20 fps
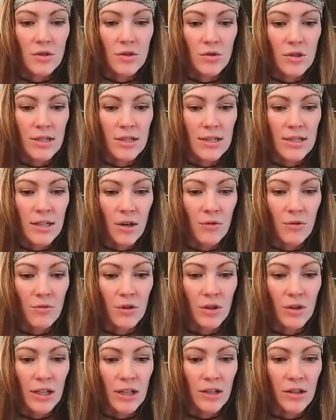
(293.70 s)
trees that are
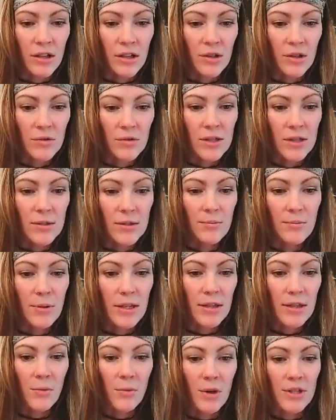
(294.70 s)
really close.
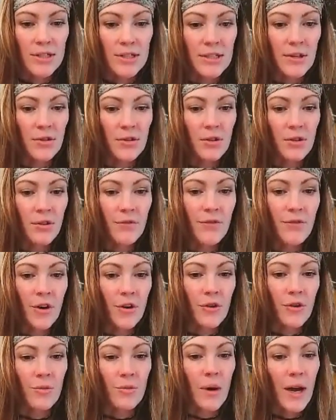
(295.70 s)
But the ones that are a little
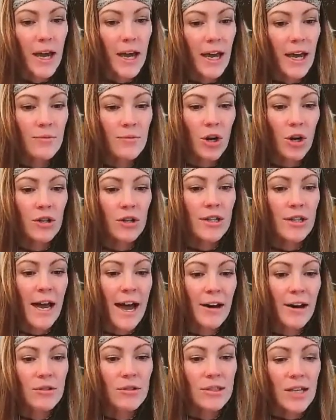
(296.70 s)
farther away, more on the
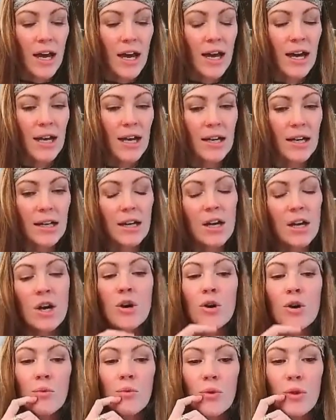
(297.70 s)
outside,
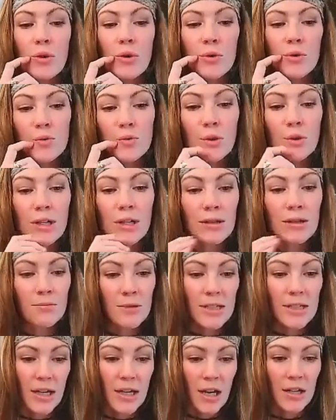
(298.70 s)
those wouldn't
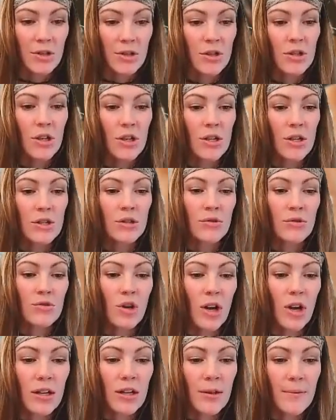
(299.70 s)
be touched. So
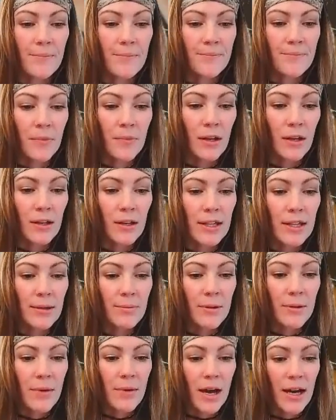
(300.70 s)
try to keep
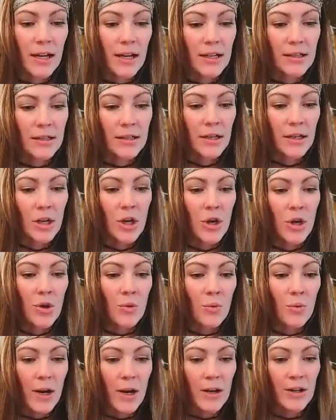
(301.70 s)
in mind
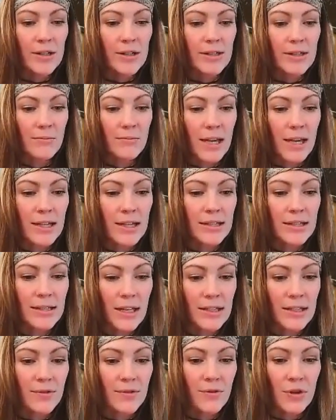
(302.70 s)
Where does it make
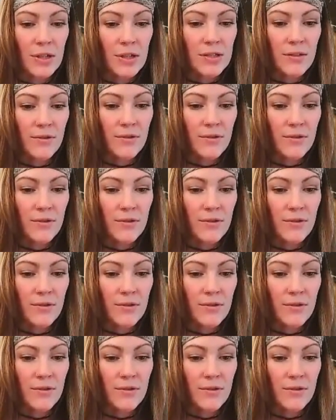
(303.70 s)
sense for these